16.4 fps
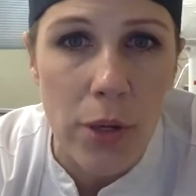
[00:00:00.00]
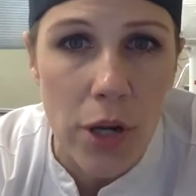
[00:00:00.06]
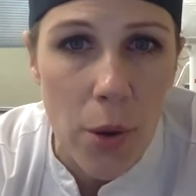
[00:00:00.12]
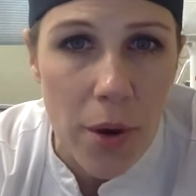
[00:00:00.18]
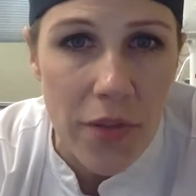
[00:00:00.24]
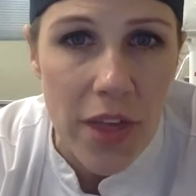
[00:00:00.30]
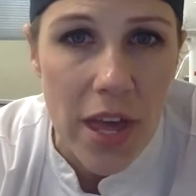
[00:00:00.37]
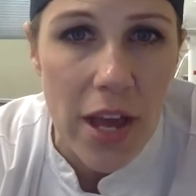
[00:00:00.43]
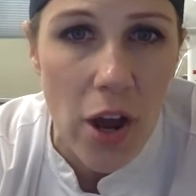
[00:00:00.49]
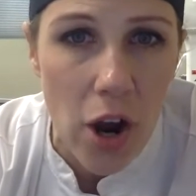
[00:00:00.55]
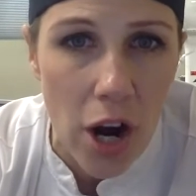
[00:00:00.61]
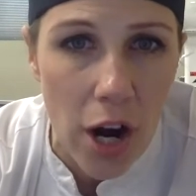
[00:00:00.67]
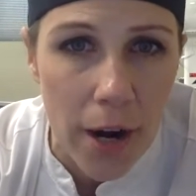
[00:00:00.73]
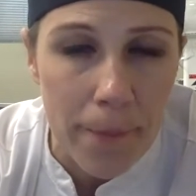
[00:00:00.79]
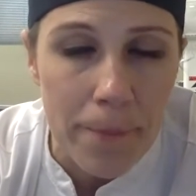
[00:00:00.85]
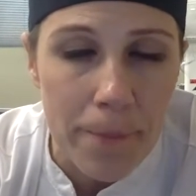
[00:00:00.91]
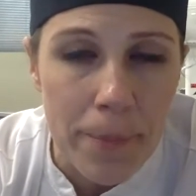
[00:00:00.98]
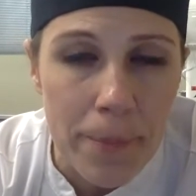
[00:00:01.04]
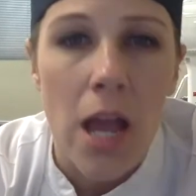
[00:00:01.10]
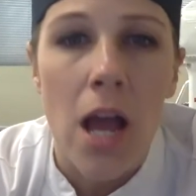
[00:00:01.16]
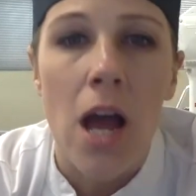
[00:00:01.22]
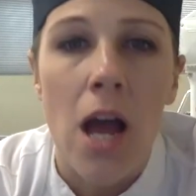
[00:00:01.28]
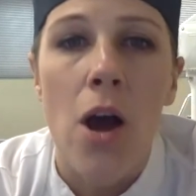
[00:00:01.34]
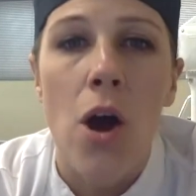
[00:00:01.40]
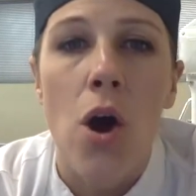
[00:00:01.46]
We know what they are.
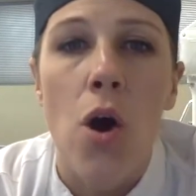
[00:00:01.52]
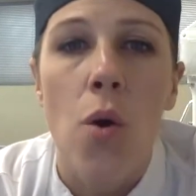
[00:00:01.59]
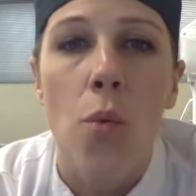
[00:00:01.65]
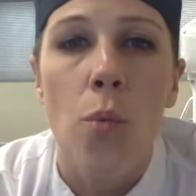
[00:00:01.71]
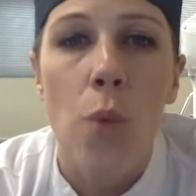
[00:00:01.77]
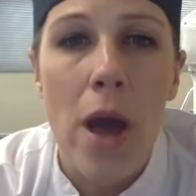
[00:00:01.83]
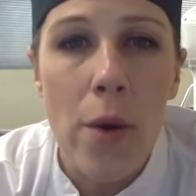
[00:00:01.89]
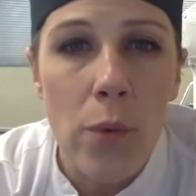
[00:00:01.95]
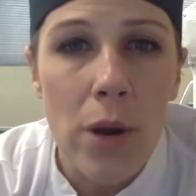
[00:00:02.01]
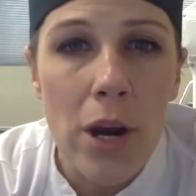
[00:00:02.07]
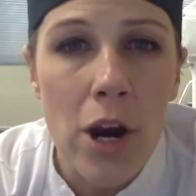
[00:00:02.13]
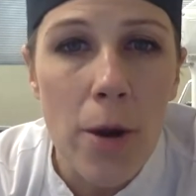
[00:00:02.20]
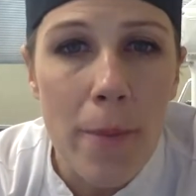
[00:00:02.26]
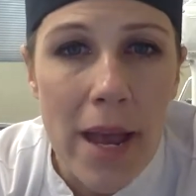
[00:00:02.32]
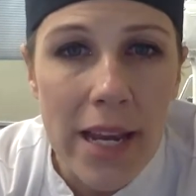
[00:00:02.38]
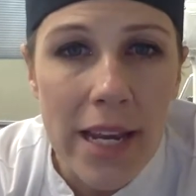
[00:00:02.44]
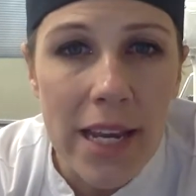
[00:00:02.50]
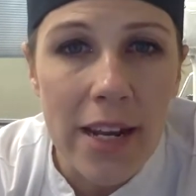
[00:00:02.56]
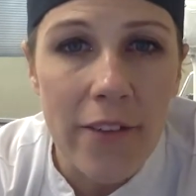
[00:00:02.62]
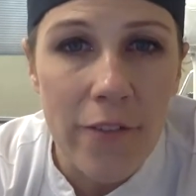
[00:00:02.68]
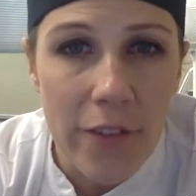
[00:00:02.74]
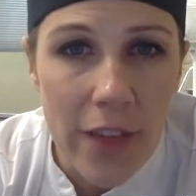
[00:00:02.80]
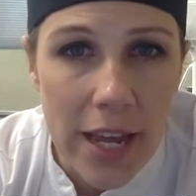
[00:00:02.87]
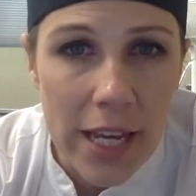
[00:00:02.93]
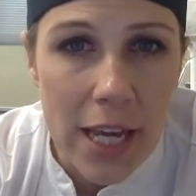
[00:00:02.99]
When we are making a
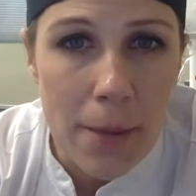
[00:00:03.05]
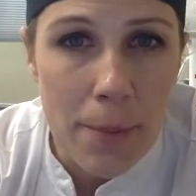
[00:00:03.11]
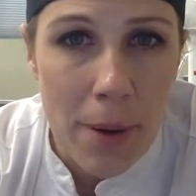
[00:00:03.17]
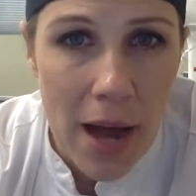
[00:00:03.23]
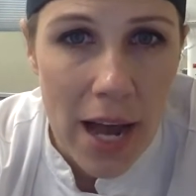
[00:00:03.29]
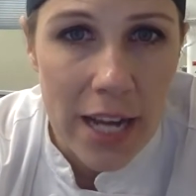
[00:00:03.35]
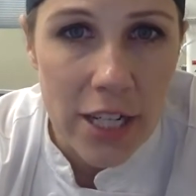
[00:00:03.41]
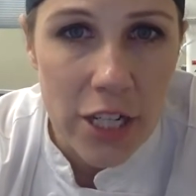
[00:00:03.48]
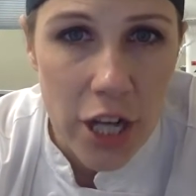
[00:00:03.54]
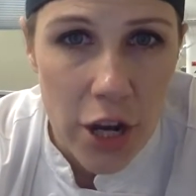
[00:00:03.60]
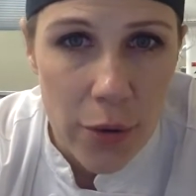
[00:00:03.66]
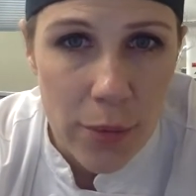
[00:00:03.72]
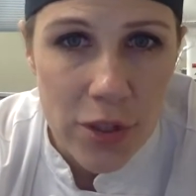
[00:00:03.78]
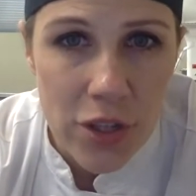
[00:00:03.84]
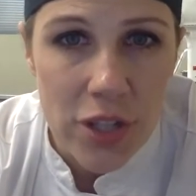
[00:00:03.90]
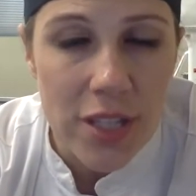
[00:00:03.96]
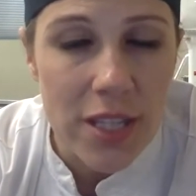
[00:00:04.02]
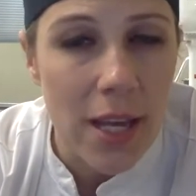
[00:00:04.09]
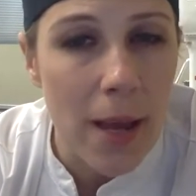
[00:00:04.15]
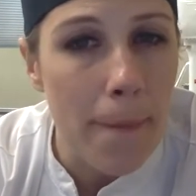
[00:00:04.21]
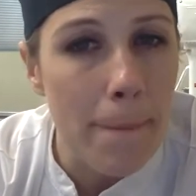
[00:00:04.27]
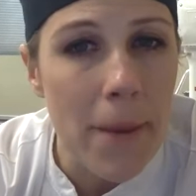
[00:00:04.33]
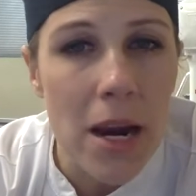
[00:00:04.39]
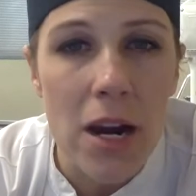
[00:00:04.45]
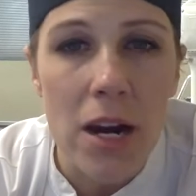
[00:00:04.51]
flaky pie dough, which is the
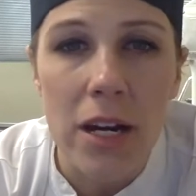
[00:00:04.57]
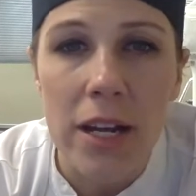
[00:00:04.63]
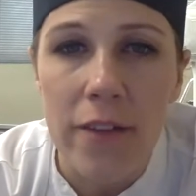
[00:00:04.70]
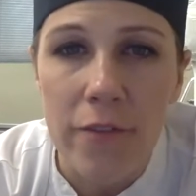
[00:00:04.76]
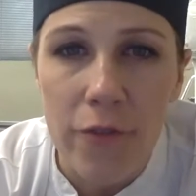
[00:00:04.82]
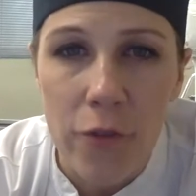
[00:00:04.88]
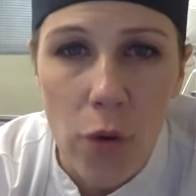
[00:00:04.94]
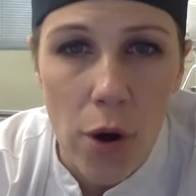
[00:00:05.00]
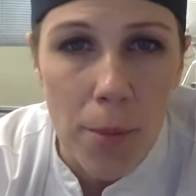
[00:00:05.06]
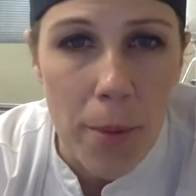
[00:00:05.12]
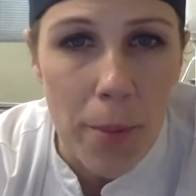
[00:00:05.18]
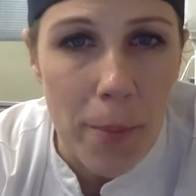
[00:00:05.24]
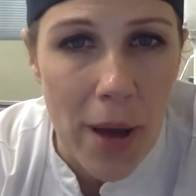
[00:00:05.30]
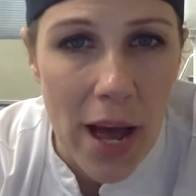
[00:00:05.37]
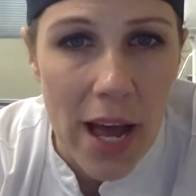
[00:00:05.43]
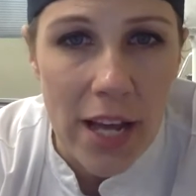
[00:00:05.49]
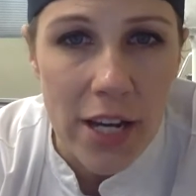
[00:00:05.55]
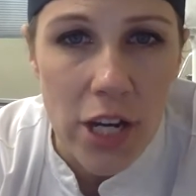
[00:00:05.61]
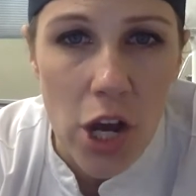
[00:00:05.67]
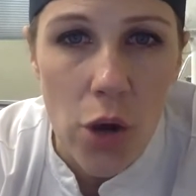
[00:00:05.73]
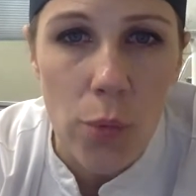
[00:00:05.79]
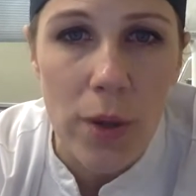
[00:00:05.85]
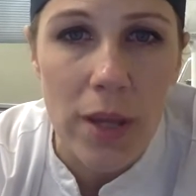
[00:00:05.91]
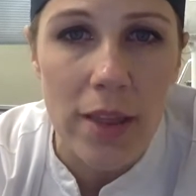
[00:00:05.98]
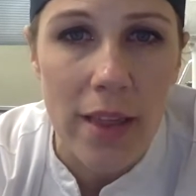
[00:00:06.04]
American form of pie
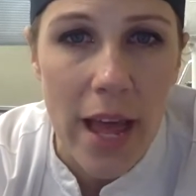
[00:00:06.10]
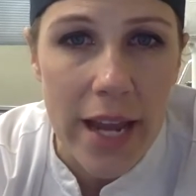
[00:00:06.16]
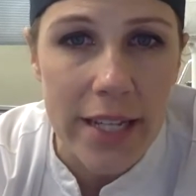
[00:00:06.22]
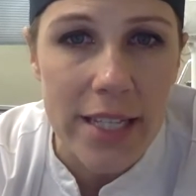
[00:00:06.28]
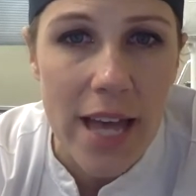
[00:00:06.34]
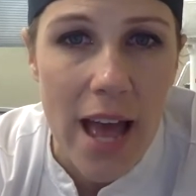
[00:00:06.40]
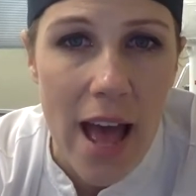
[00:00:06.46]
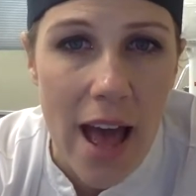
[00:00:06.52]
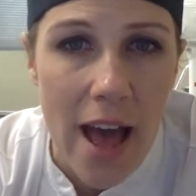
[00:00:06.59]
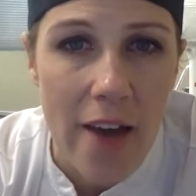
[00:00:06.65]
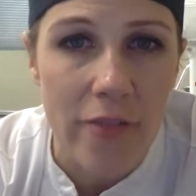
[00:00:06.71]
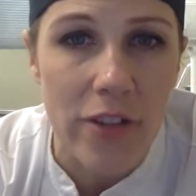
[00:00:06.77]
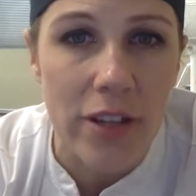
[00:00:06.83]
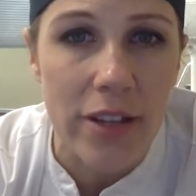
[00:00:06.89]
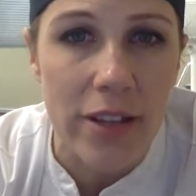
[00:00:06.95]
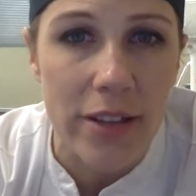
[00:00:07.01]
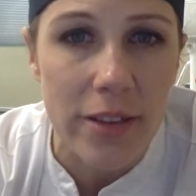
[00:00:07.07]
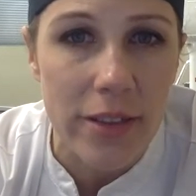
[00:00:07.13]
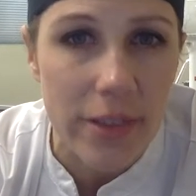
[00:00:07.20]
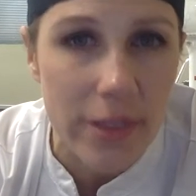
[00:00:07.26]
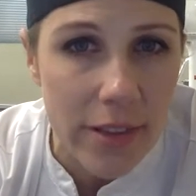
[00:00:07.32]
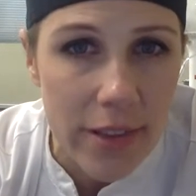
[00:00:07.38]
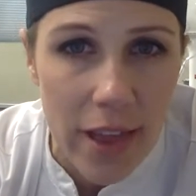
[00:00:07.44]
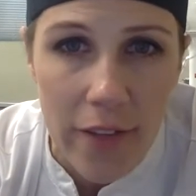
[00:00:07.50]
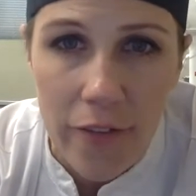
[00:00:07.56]
dough, we like to have
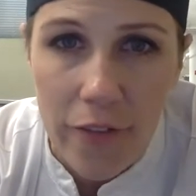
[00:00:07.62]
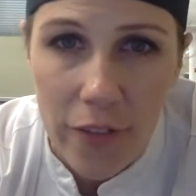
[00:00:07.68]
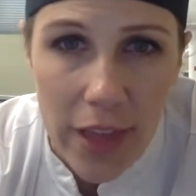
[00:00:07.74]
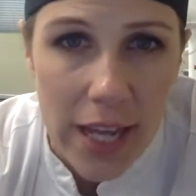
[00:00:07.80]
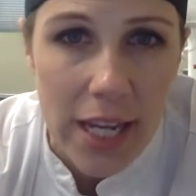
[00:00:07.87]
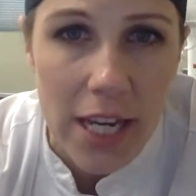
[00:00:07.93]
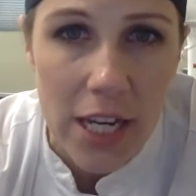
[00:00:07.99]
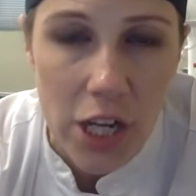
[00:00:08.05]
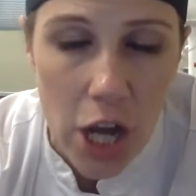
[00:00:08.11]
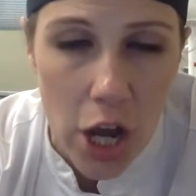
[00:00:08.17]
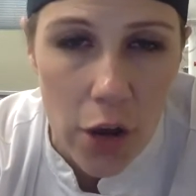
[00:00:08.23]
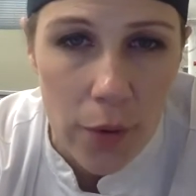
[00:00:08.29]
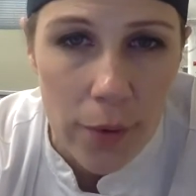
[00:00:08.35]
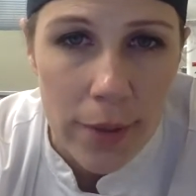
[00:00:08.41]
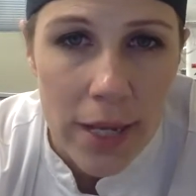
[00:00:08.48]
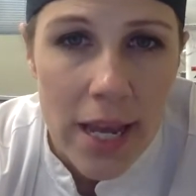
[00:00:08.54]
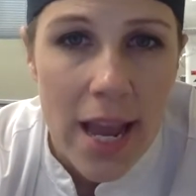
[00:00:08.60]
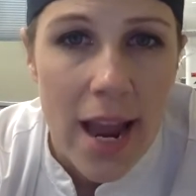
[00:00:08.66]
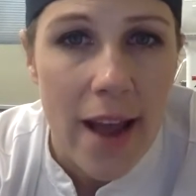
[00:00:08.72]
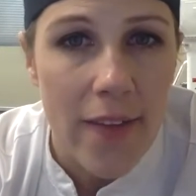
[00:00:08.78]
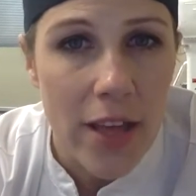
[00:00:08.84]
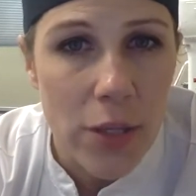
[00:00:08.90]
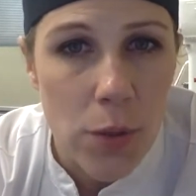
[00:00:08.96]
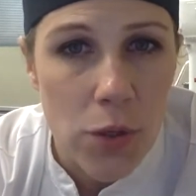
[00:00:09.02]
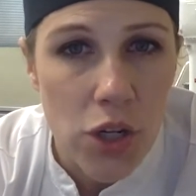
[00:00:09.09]
the flaky dough. And
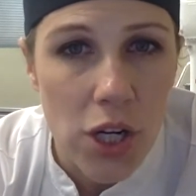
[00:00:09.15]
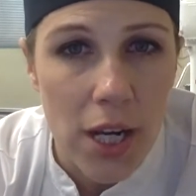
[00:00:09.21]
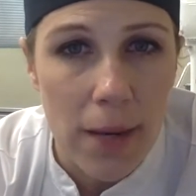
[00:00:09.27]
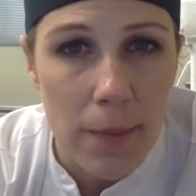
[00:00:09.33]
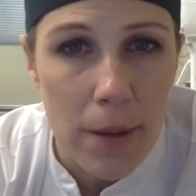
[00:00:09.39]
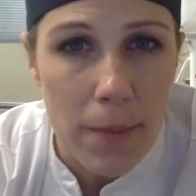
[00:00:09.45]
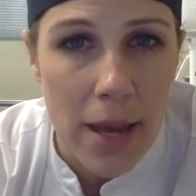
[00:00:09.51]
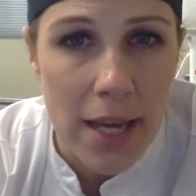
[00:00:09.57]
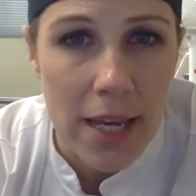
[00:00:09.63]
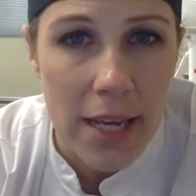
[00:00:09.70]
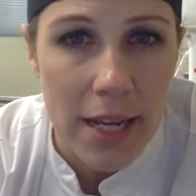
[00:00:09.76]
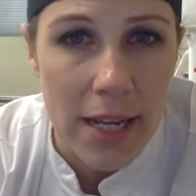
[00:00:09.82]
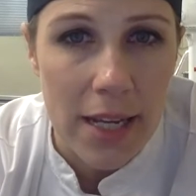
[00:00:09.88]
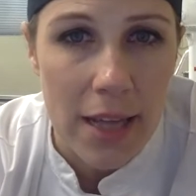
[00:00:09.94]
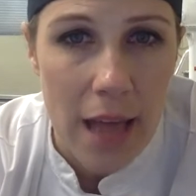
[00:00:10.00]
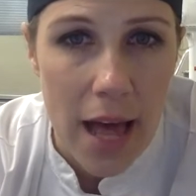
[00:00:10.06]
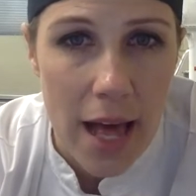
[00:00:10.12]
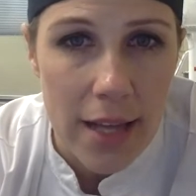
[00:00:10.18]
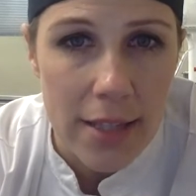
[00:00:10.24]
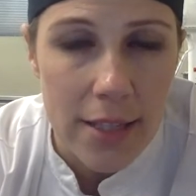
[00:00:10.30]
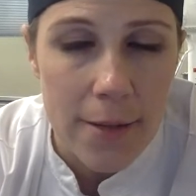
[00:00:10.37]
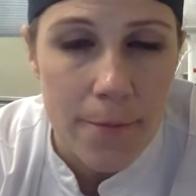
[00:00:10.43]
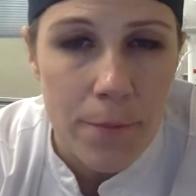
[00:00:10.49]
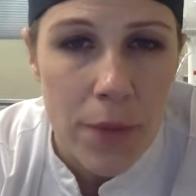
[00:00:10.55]
that's what you're going to be making in class.